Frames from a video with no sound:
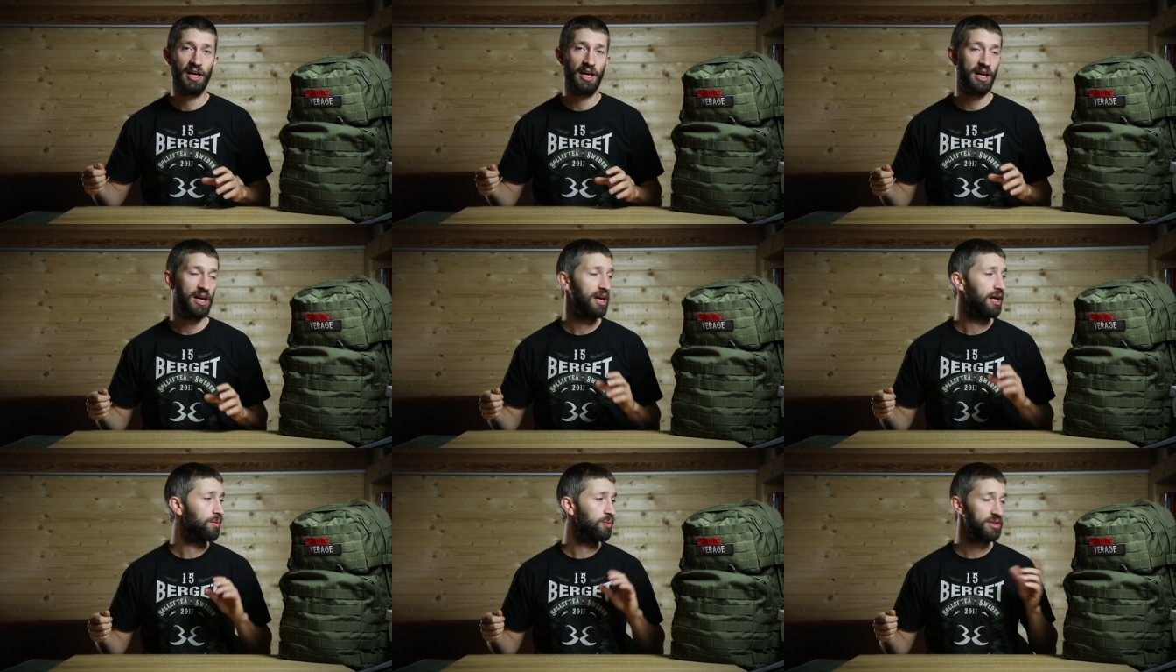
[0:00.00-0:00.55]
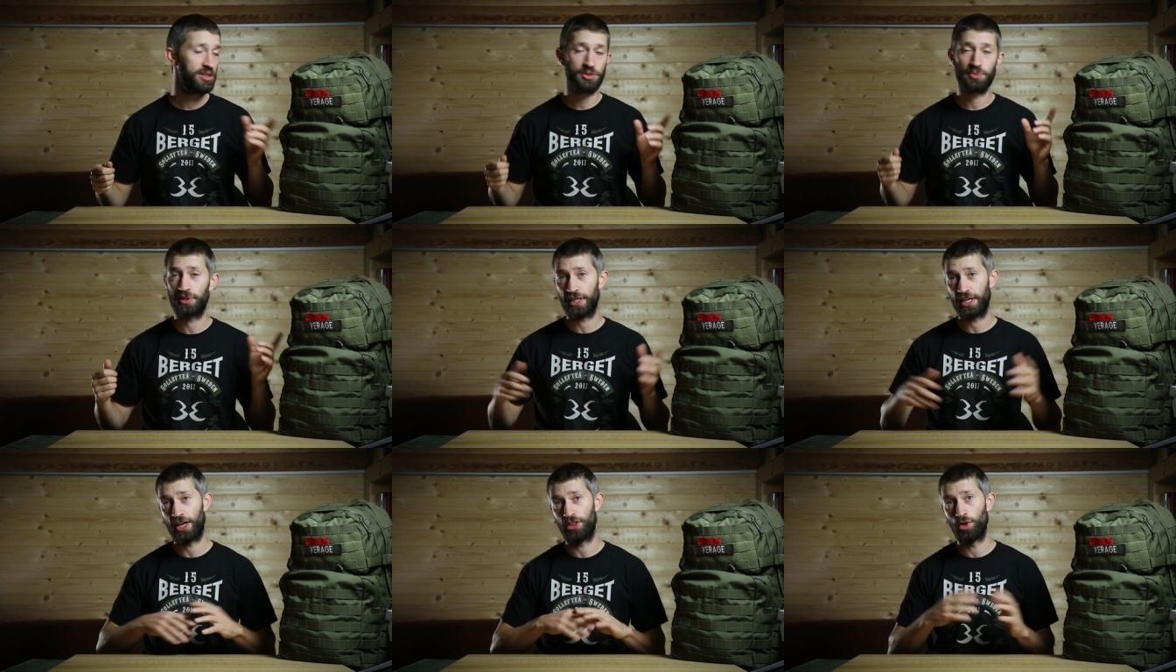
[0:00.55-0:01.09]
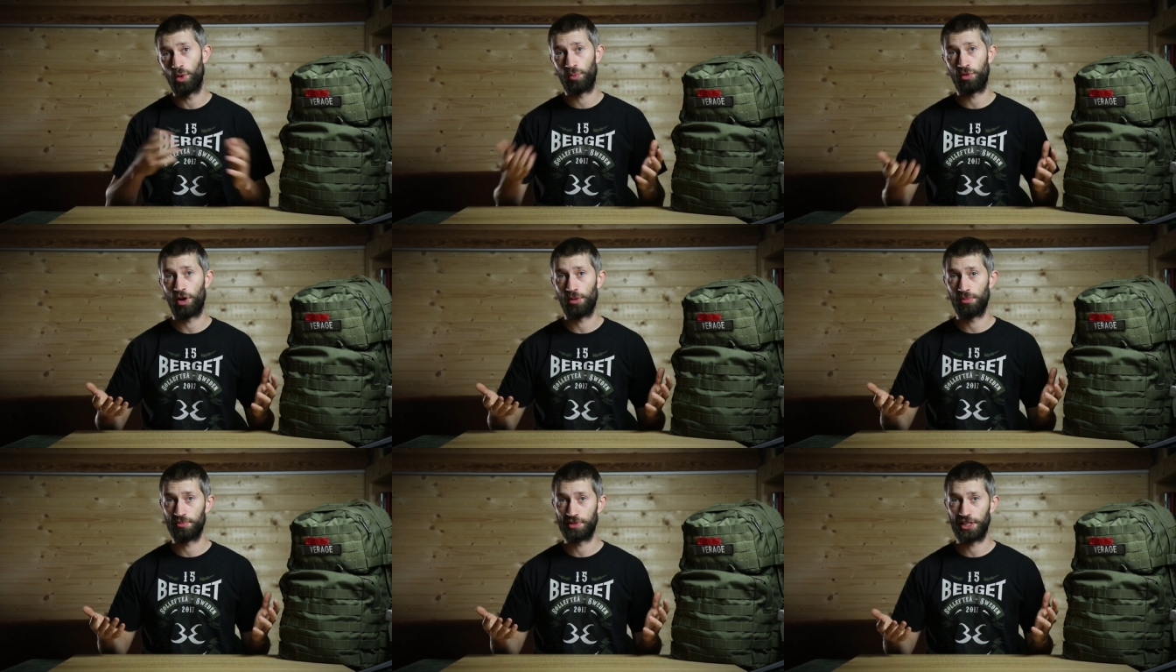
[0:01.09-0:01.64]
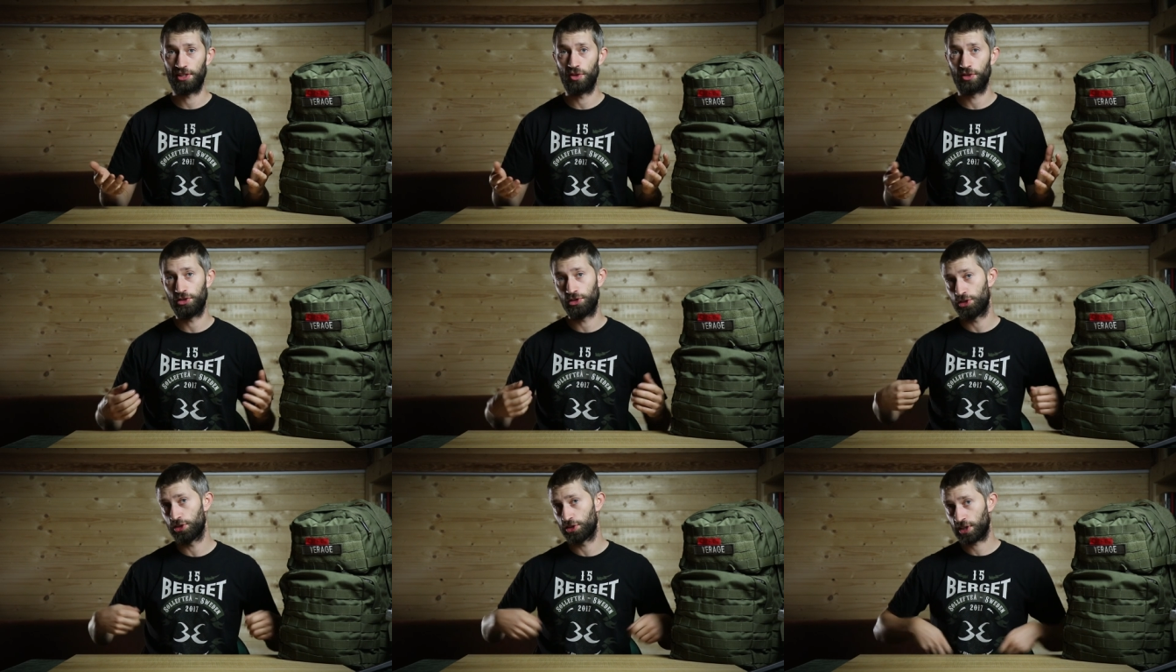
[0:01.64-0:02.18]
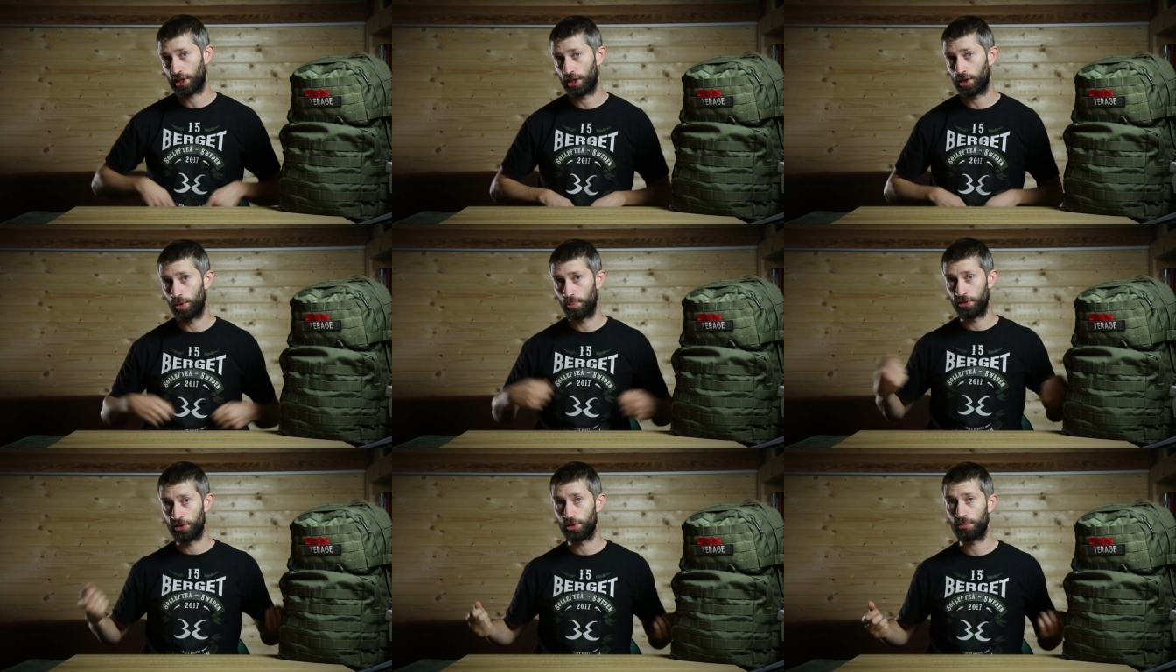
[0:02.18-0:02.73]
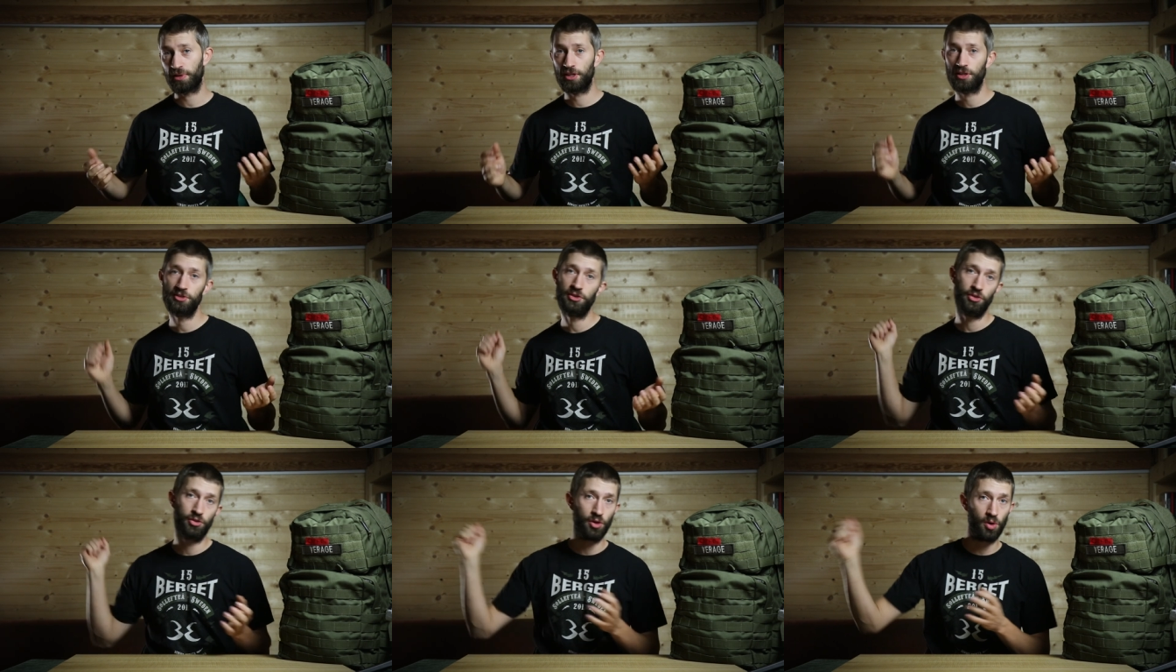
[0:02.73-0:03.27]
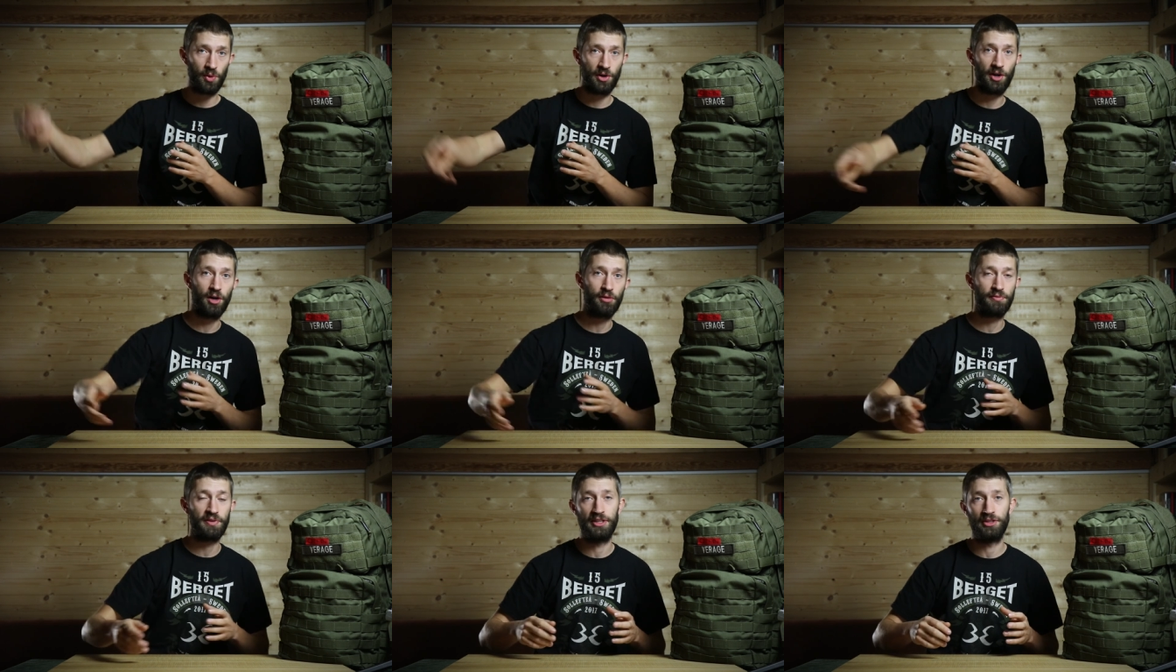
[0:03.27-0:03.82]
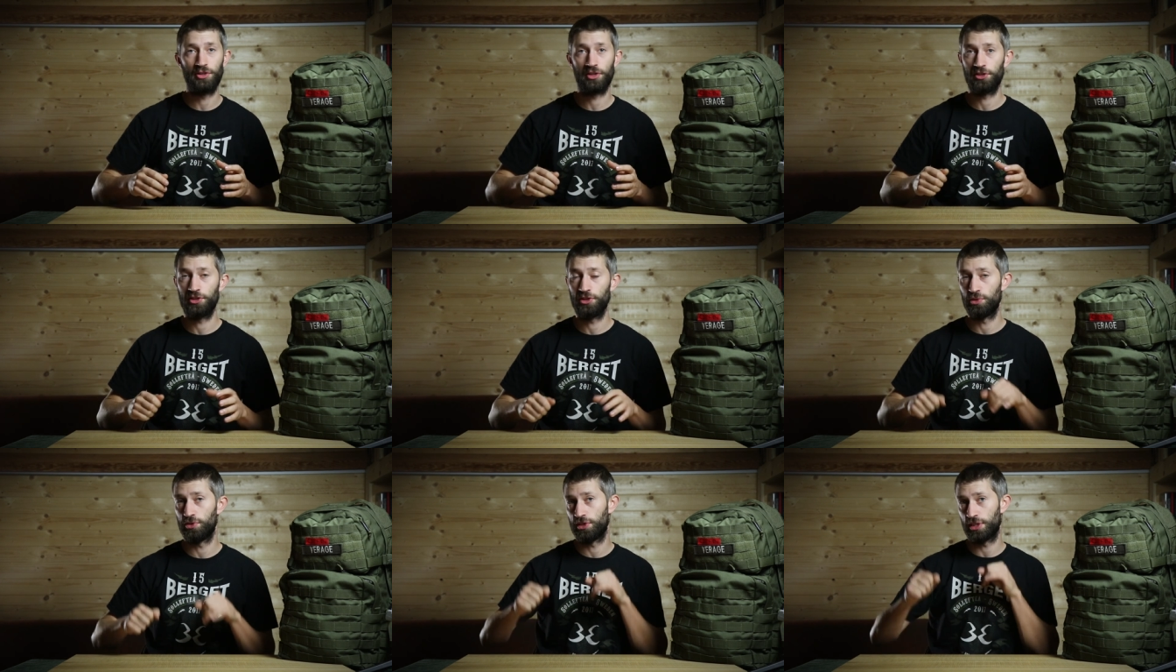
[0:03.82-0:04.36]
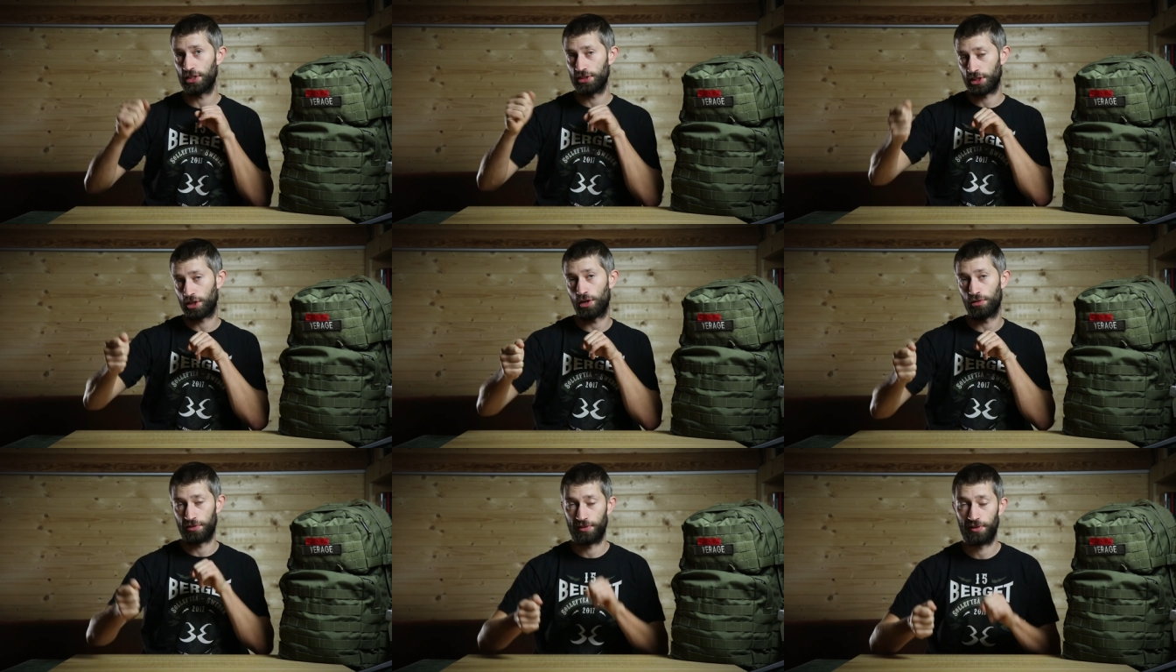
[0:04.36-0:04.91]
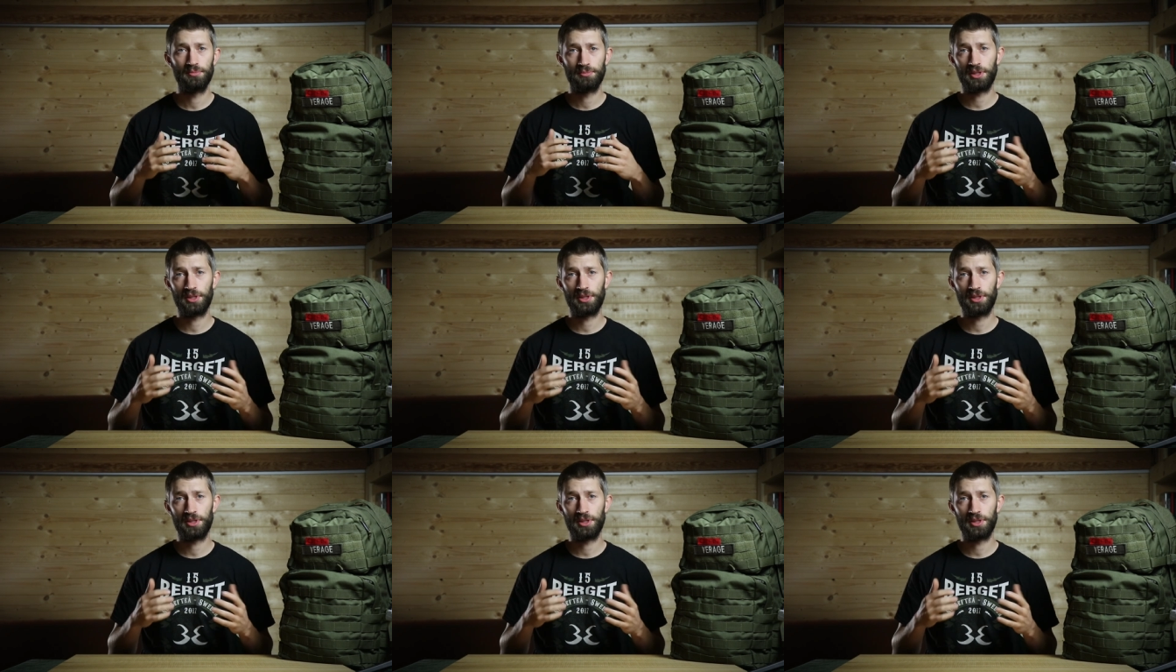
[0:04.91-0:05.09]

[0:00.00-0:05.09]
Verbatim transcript: And with this one, I had no problems at all. You just click open your belt, you throw it off, and you can use it as a cover.